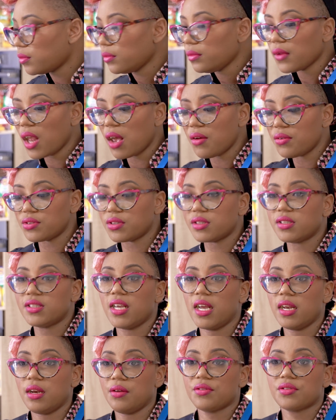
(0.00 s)
I was
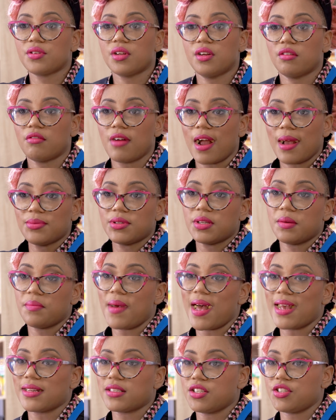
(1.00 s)
saying I was gonna grab some
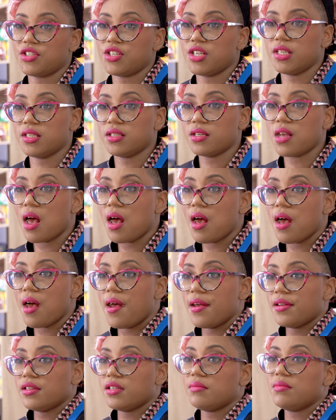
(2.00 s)
pasta sheets,
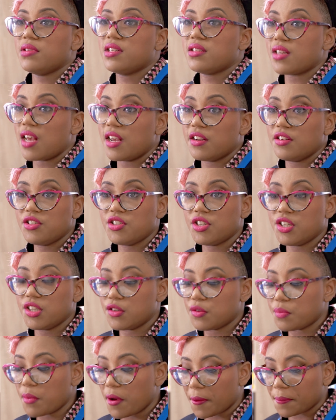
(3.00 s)
some lasagna
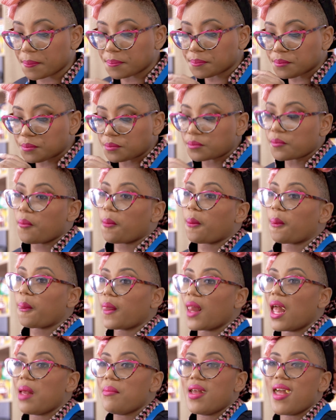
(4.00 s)
sheets, but
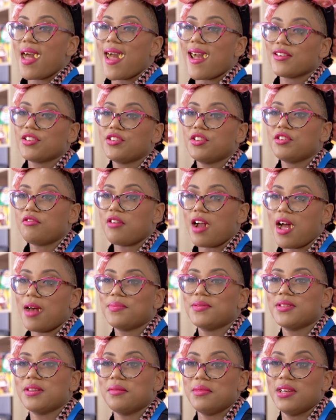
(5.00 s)
I may actually grab
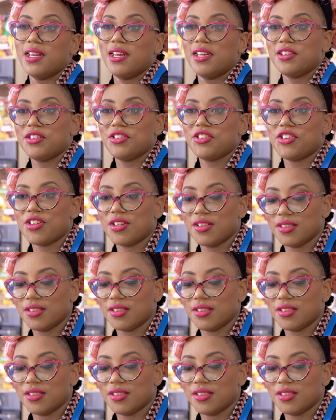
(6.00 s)
some lunch.